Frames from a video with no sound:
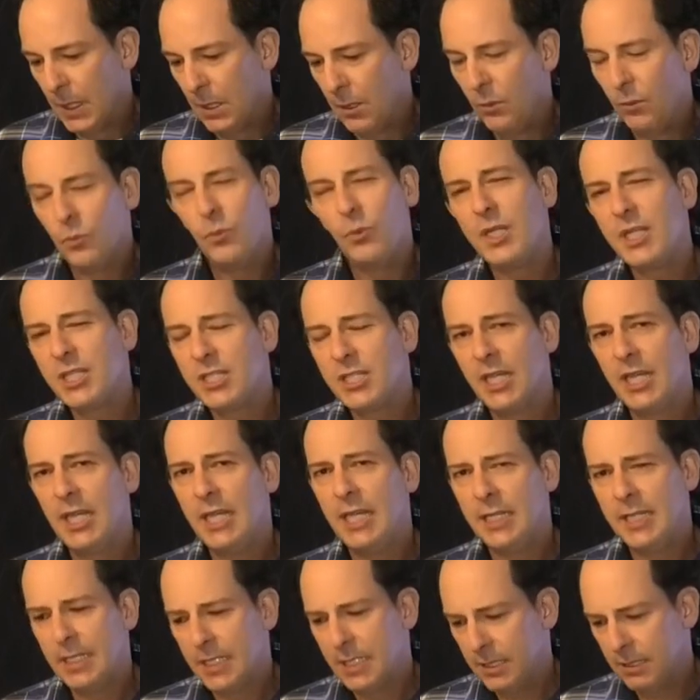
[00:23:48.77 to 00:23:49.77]
we see
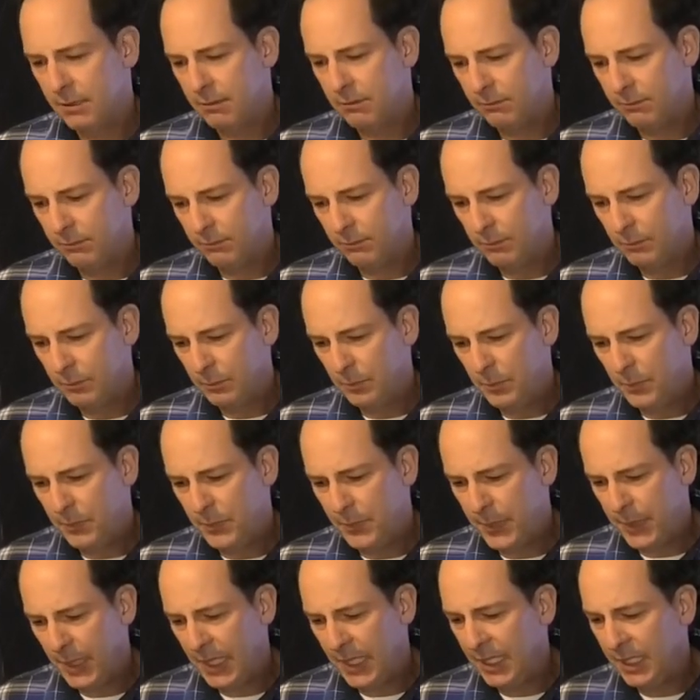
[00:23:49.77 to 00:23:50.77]
that
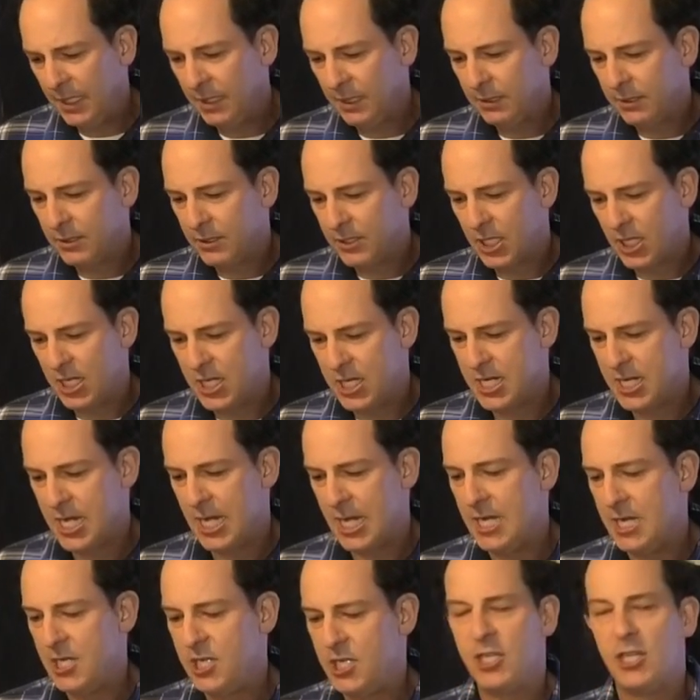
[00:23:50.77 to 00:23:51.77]
being
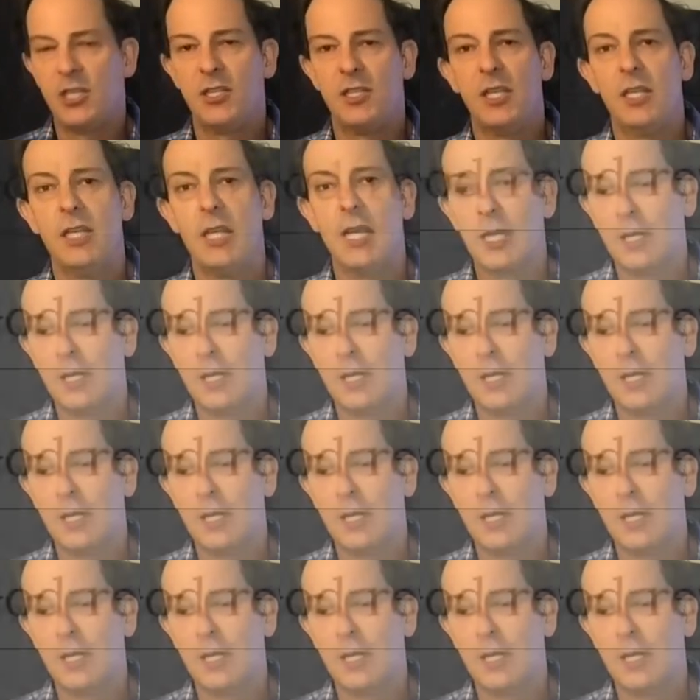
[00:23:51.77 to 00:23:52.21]
tenacious in our